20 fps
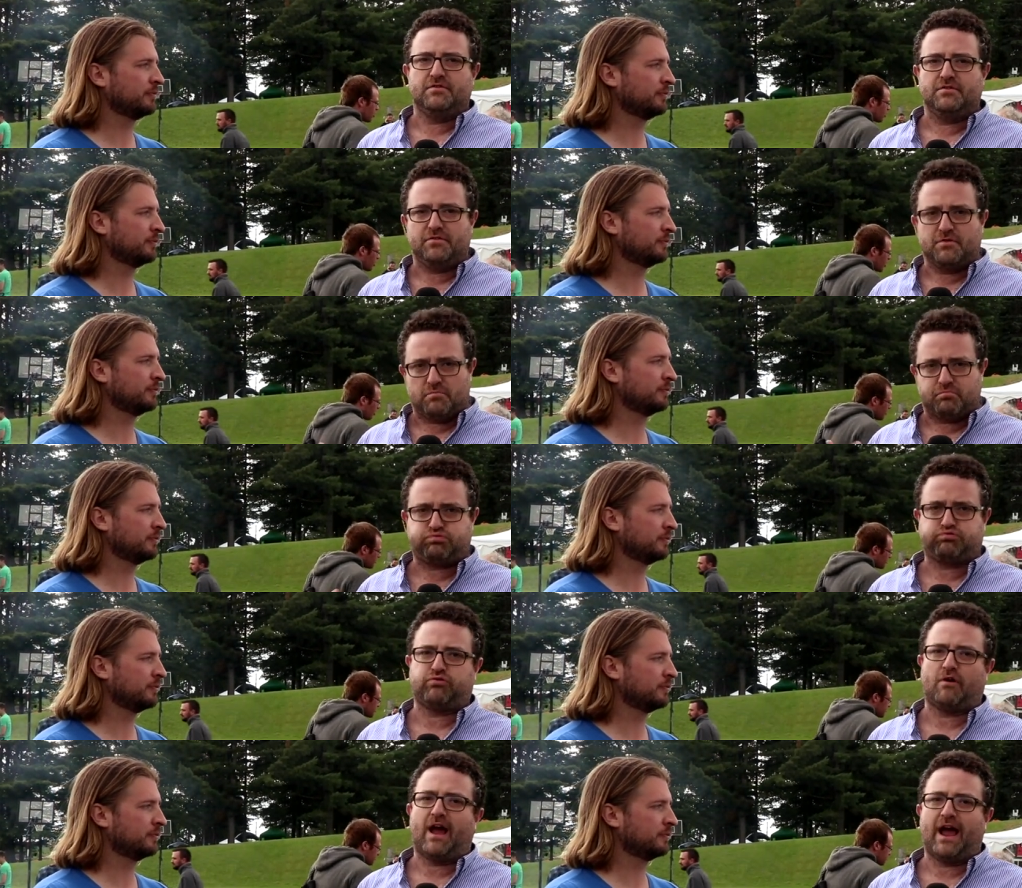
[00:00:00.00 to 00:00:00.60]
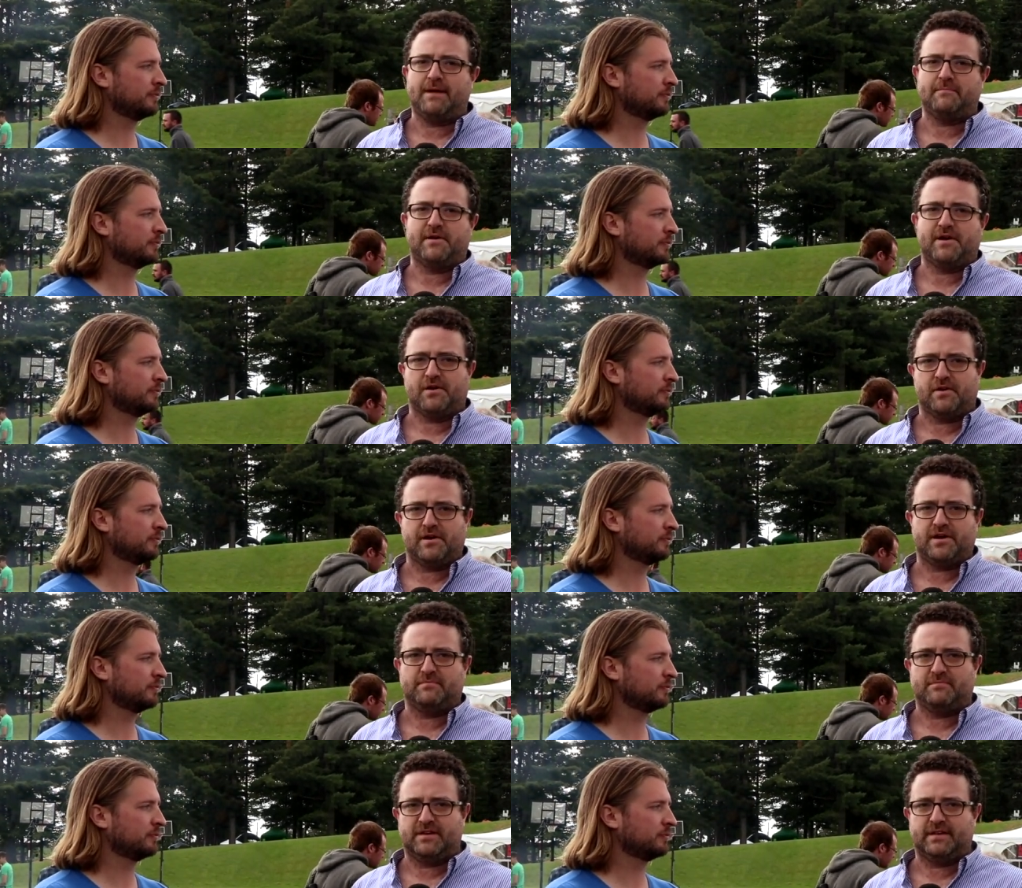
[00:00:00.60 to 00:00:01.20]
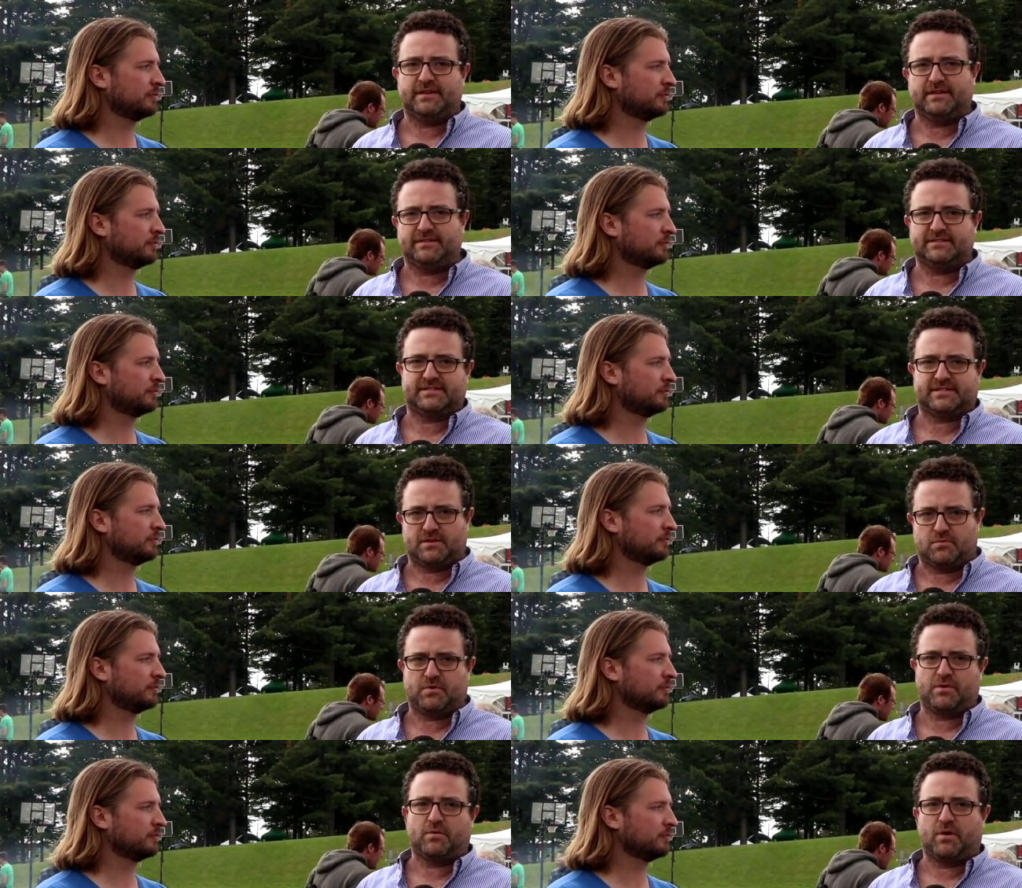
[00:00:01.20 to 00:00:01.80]
Speaker 1: the primary means
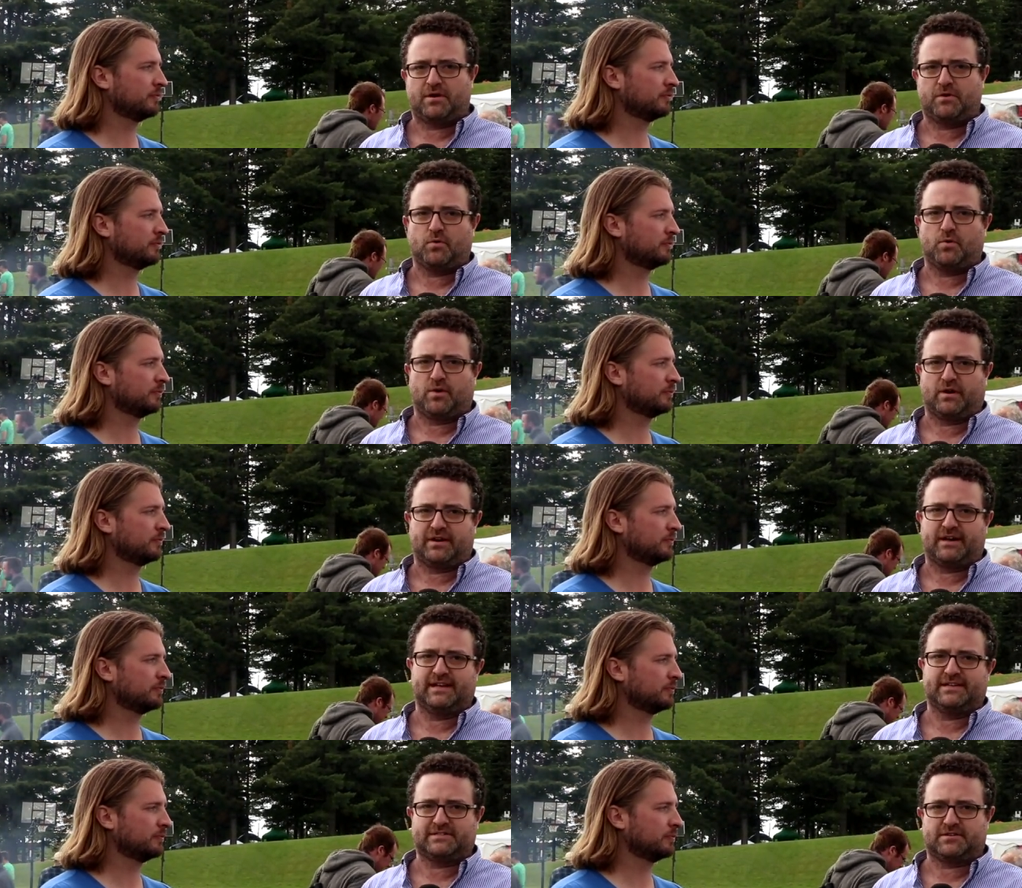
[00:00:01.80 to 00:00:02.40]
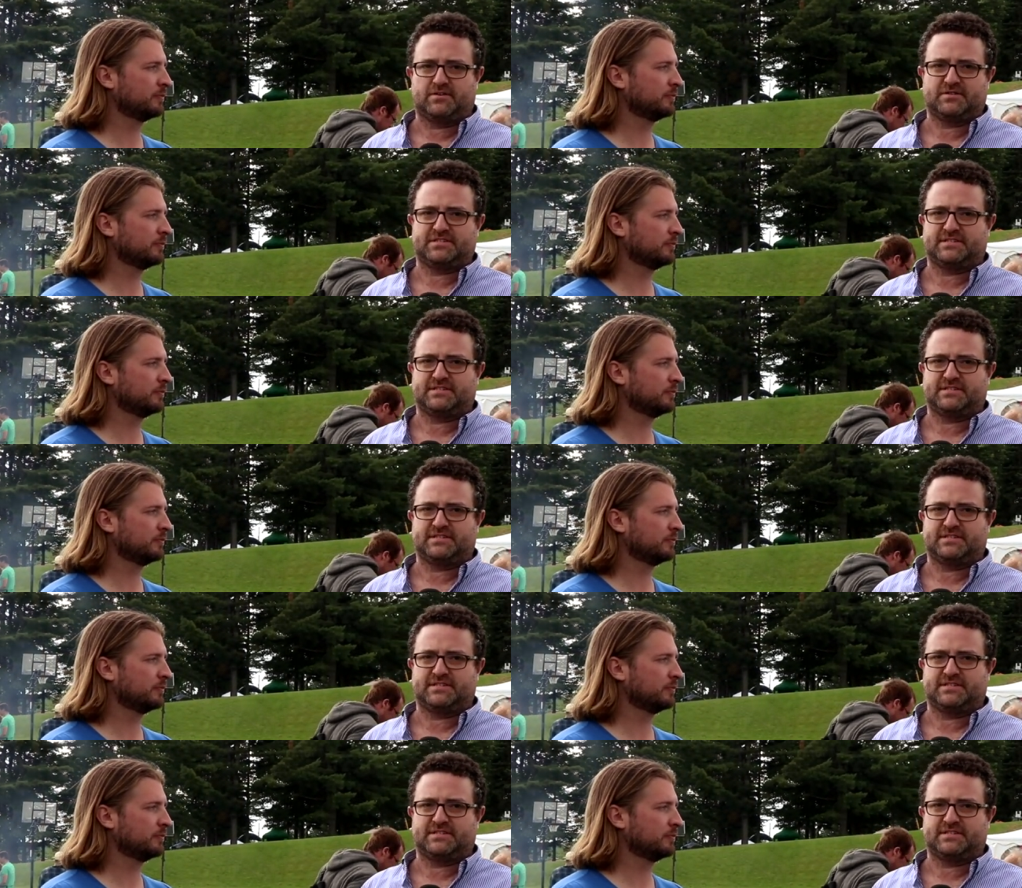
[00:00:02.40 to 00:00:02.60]
that we want to organize our